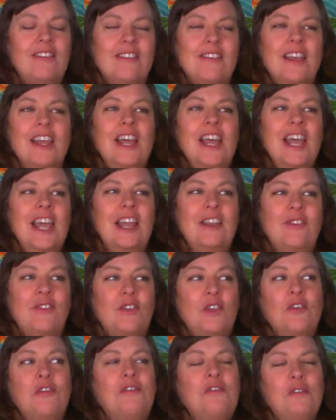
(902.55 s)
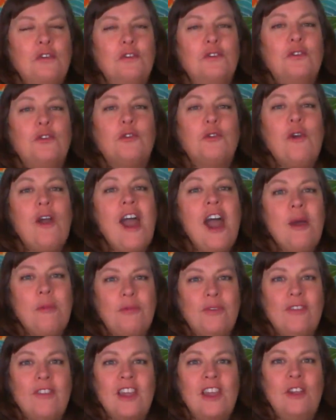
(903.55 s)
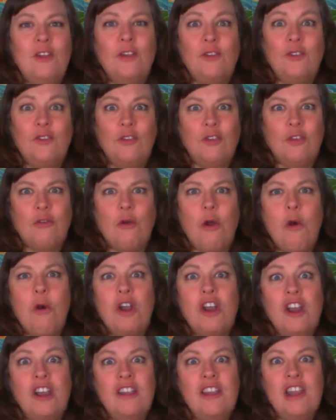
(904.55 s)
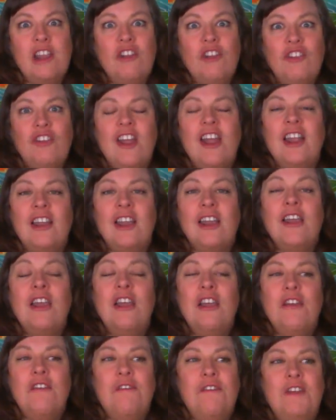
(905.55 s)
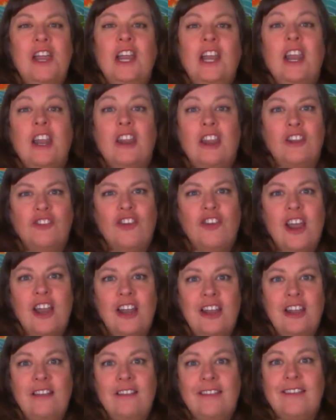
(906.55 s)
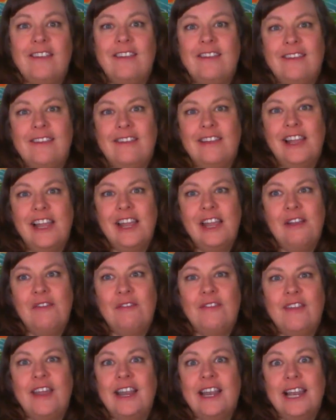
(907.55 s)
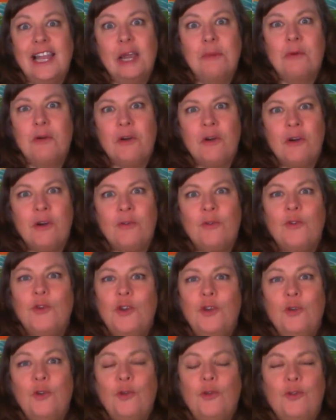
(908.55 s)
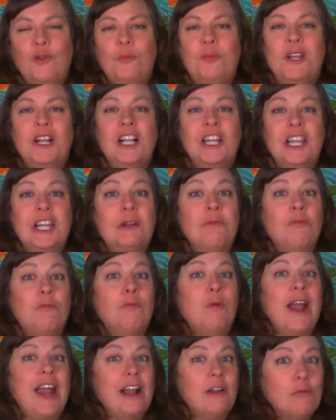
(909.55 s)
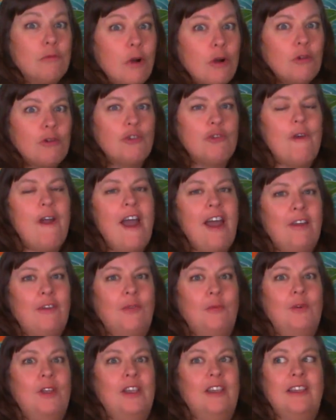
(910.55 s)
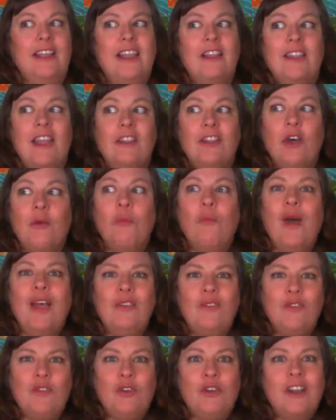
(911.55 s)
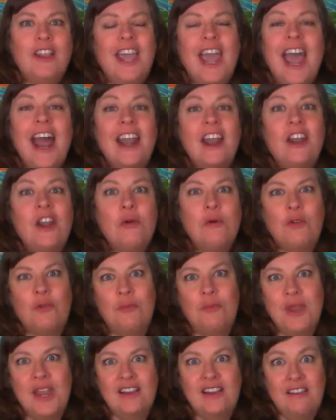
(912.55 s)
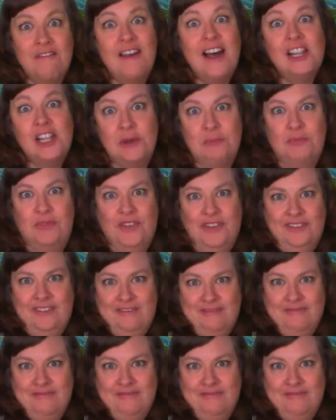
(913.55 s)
It's the food scraps they used to throw in a dish and feed the Chinese slaves and laborers who used to build the railroad tracks when the Western Canada was being developed.